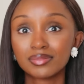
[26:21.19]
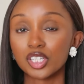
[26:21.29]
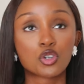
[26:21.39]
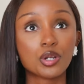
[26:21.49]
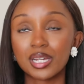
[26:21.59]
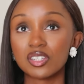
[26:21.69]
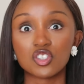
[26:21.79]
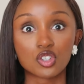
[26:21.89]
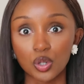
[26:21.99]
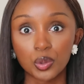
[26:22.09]
The treatment
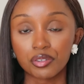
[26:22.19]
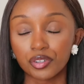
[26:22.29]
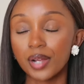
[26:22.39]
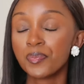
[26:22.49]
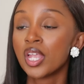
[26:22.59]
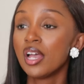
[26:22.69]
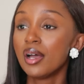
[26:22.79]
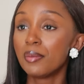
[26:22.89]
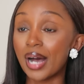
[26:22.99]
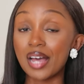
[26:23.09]
is just so different.
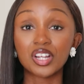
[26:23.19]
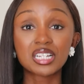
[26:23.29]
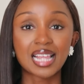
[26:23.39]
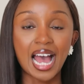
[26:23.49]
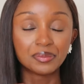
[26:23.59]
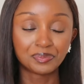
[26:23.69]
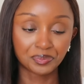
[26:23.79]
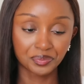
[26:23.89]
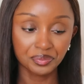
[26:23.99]
But there's that.